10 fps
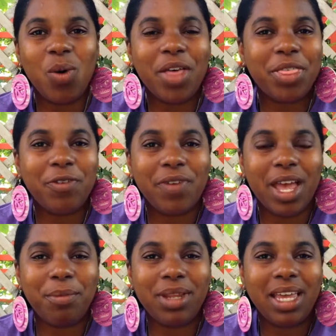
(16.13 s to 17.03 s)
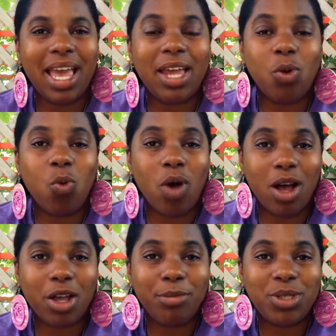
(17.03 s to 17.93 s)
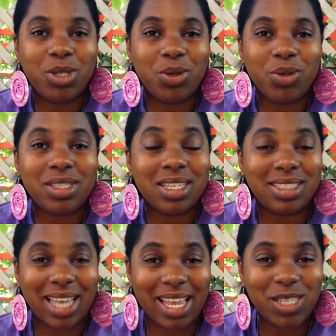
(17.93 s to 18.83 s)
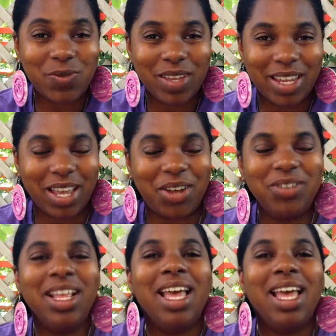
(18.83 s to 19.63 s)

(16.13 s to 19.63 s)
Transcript: Wealthy Family and welcome to today's video.